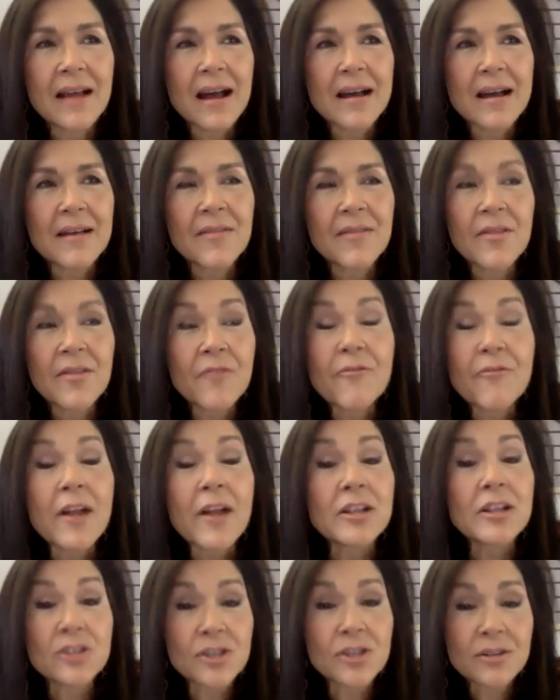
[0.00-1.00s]
uh, the
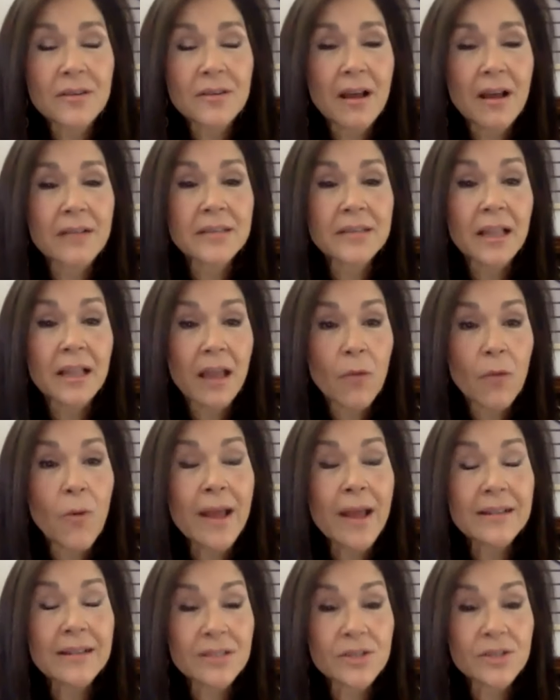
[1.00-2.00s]
French until I
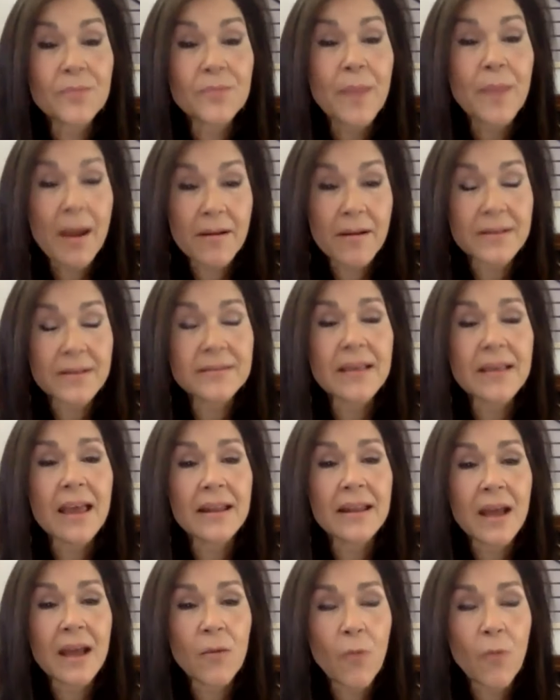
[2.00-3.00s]
went to Paris
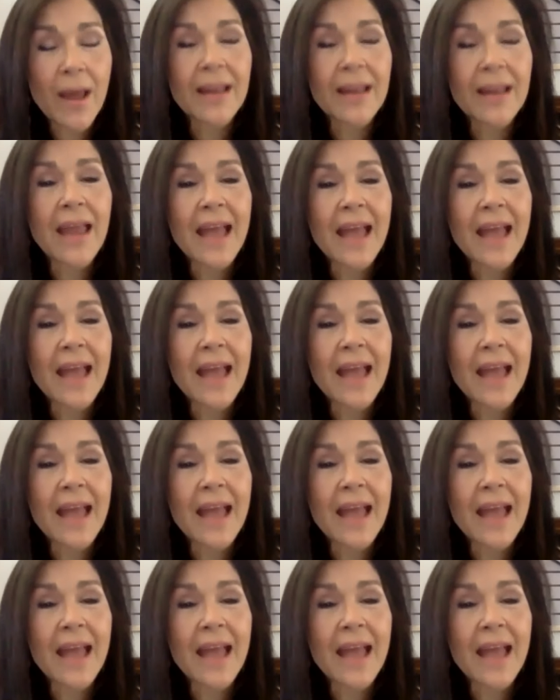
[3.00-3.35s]
and I went